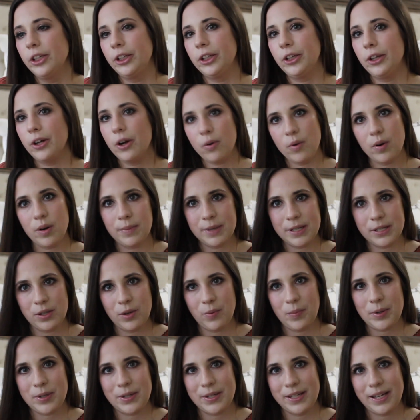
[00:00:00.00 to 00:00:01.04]
you don't want to be
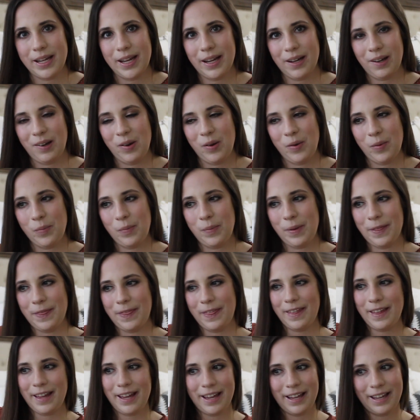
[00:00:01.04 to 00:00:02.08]
super sick,
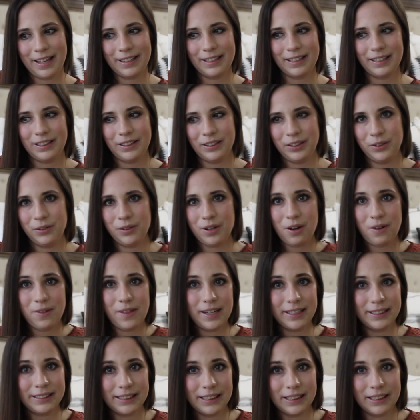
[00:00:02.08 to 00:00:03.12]
but then you know
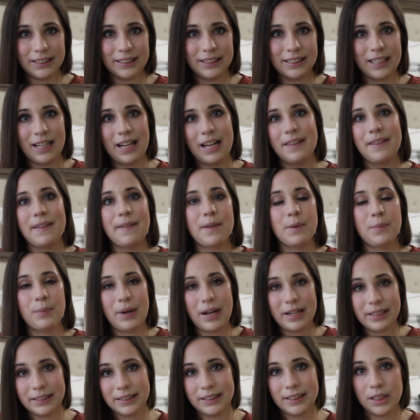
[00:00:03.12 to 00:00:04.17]
that it's a good sign that the
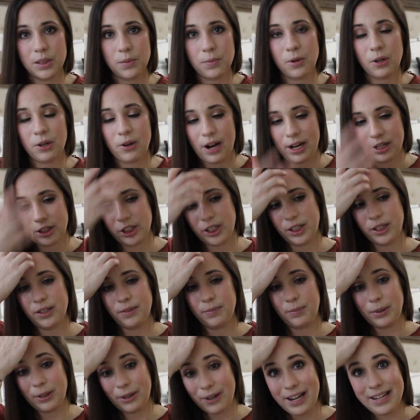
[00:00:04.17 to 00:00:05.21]
pregnancy is
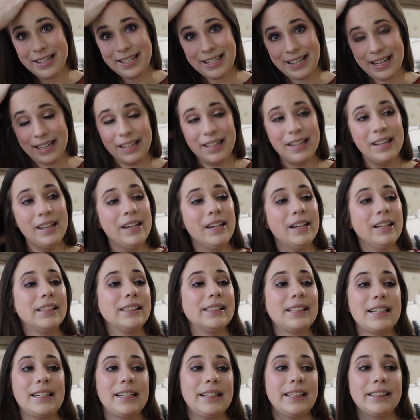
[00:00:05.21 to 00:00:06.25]
progressing
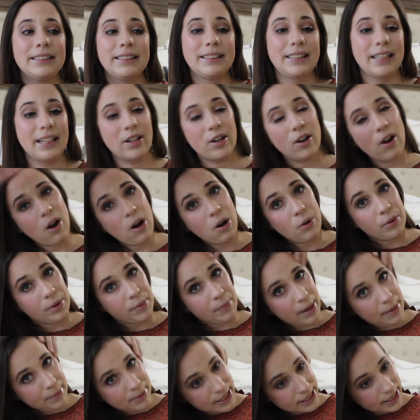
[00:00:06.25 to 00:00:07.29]
because I didn't get sick at all
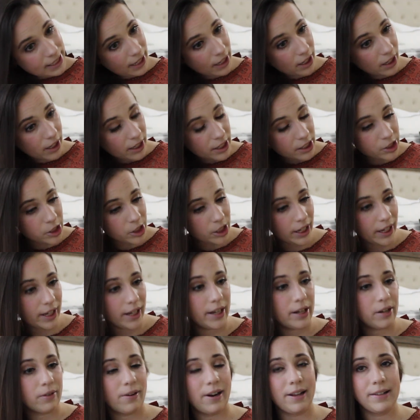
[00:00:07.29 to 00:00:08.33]
with my miscarriage
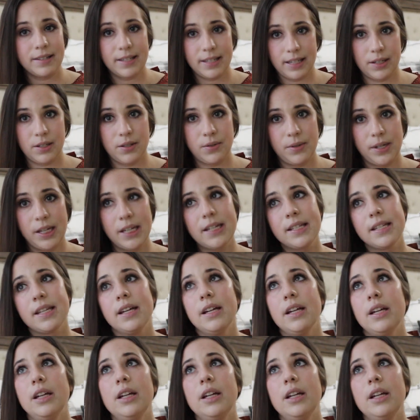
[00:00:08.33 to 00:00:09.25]
at around 6 weeks.